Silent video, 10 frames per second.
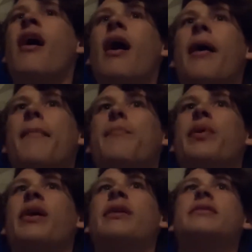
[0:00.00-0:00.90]

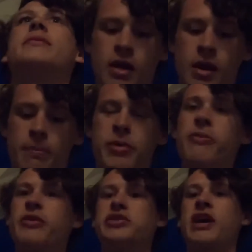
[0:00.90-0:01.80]
But pretty
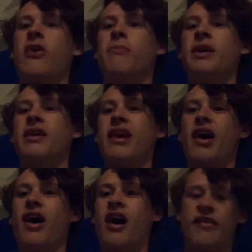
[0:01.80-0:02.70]
much count me
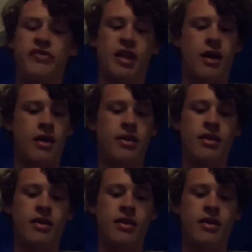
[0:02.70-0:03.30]
offline